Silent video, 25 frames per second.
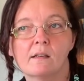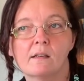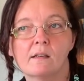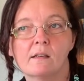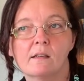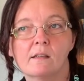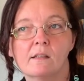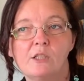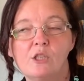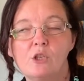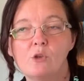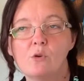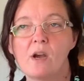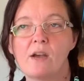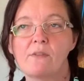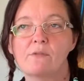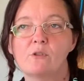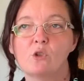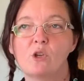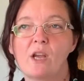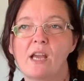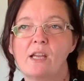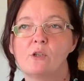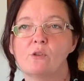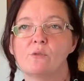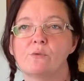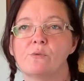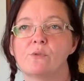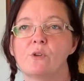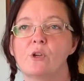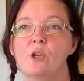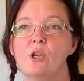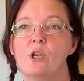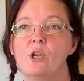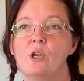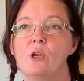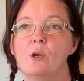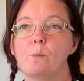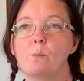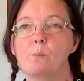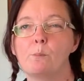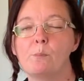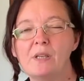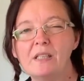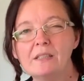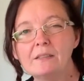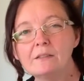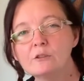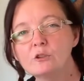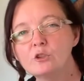you have to kind of
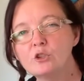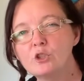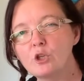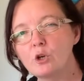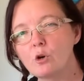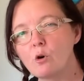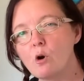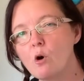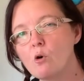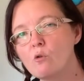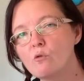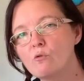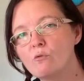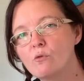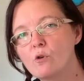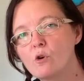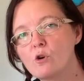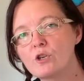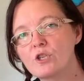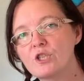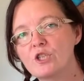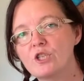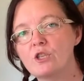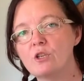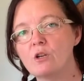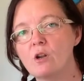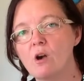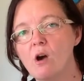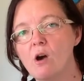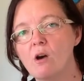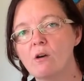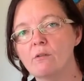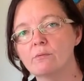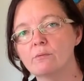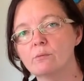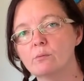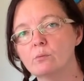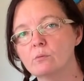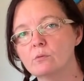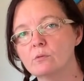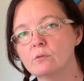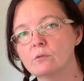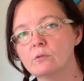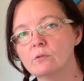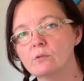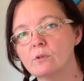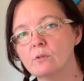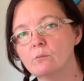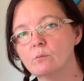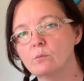build your own version of
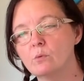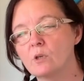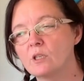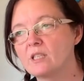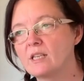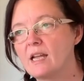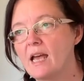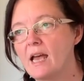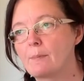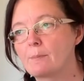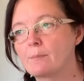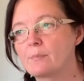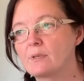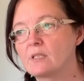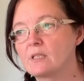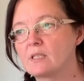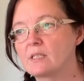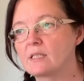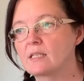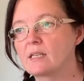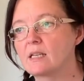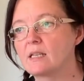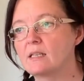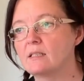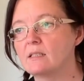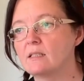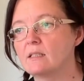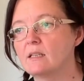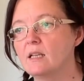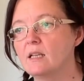what happens, and